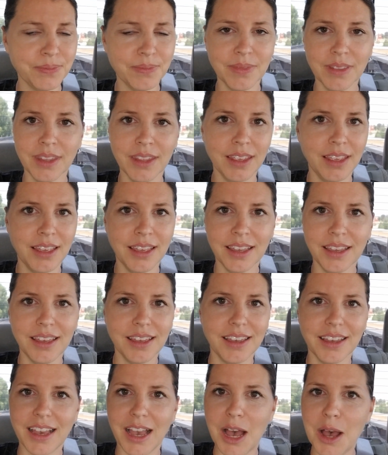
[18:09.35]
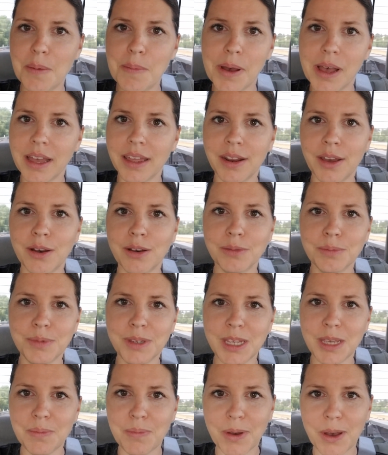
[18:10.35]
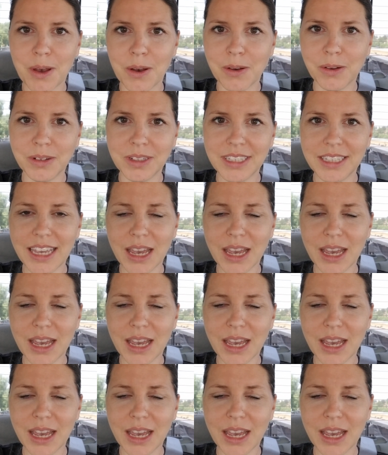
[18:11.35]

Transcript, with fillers: Yeah. Come on, Home Depot.